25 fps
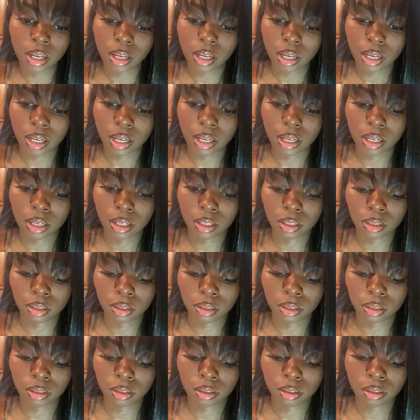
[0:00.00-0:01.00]

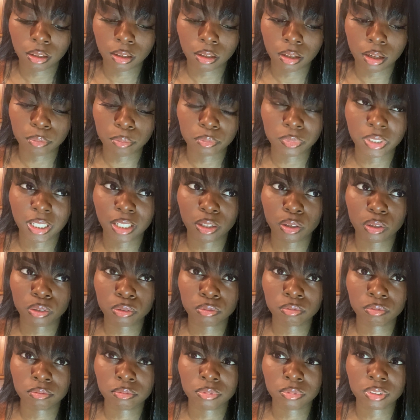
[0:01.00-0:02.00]
And I'm like,
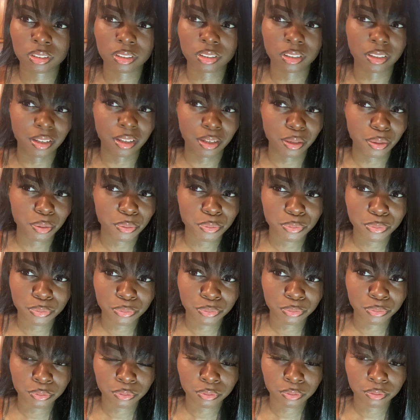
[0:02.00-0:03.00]
"Slave?"
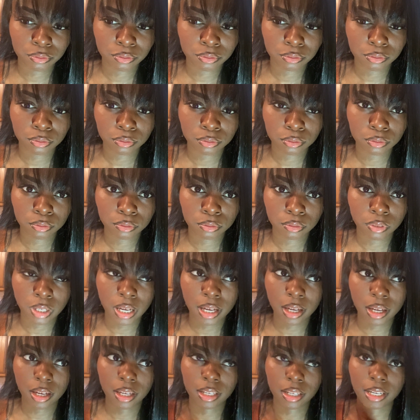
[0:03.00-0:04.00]

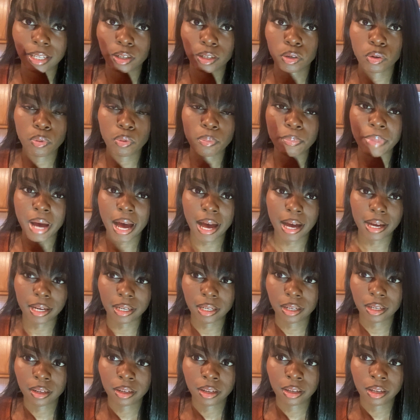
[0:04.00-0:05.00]
And I go
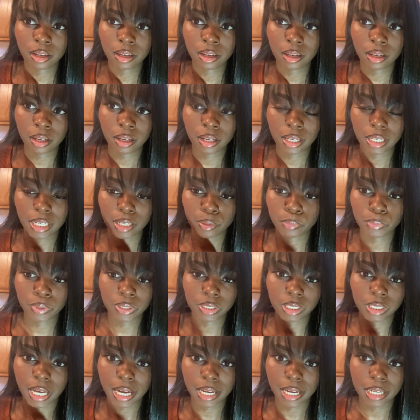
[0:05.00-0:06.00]
back and I
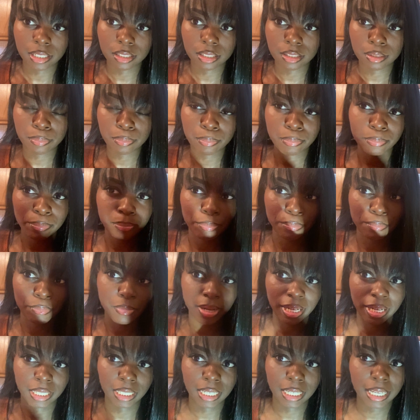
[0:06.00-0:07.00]
realize
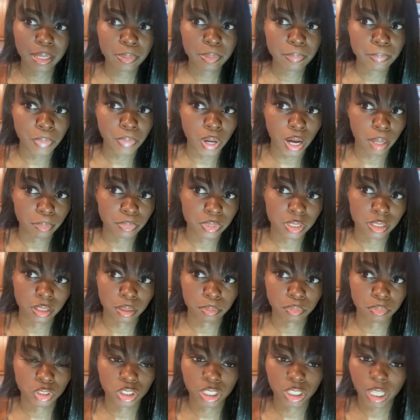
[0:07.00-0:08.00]
my name pops
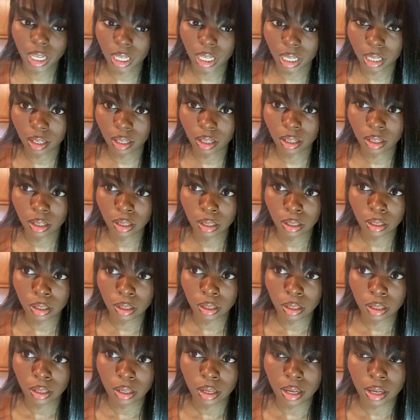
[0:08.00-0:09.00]
up, Jay.
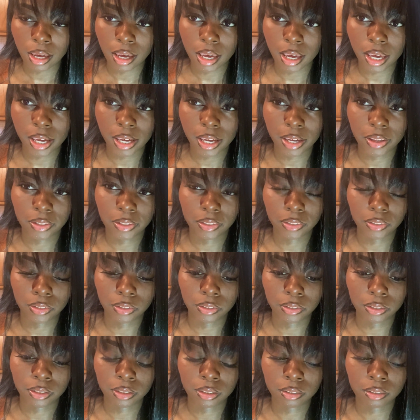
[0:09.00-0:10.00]

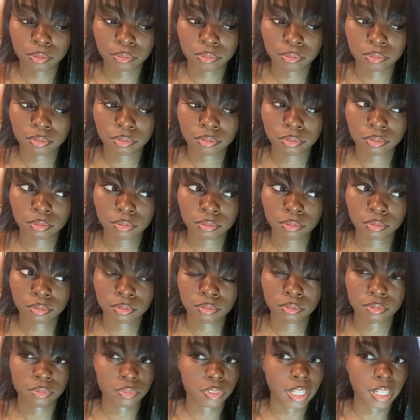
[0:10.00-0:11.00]
And
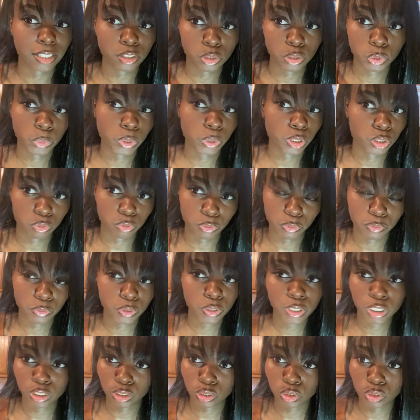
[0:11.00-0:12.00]
that's who he's
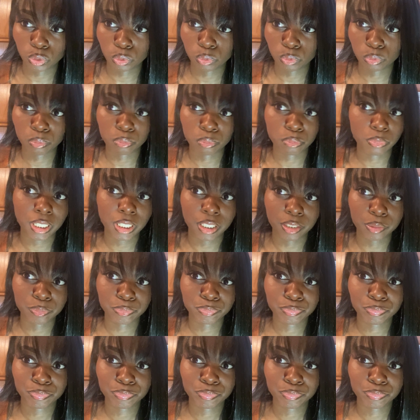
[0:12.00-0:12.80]
referring to, me.